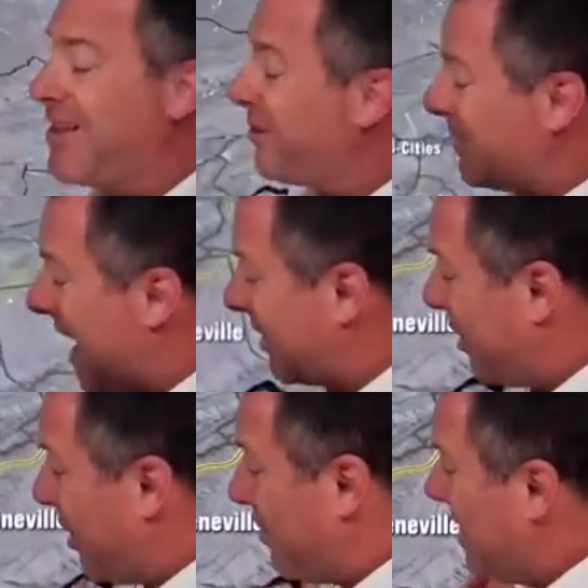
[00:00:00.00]
Other than that,
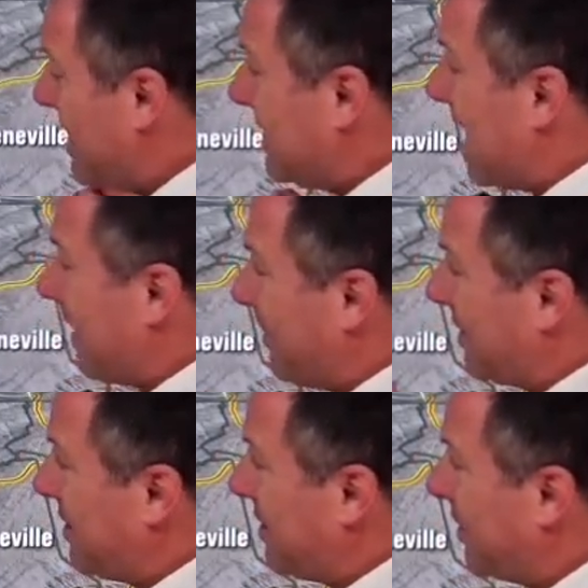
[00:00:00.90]
though, not a
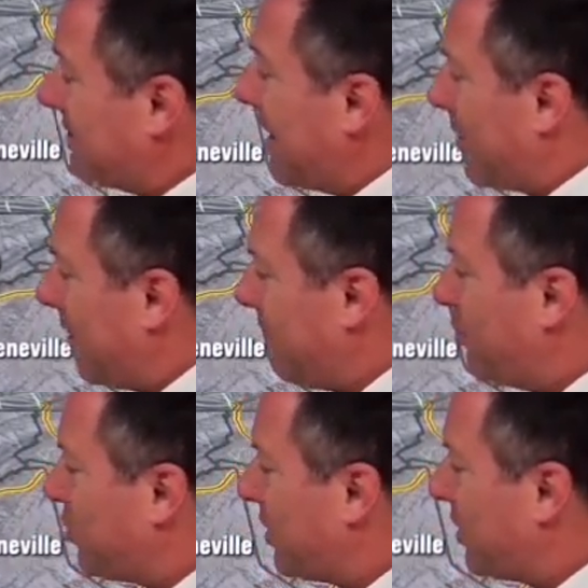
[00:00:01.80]
big deal. Let's talk about our
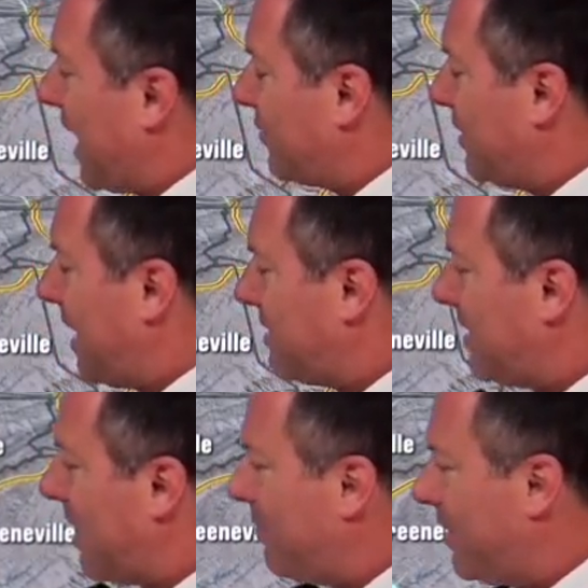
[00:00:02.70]
future cast for the day today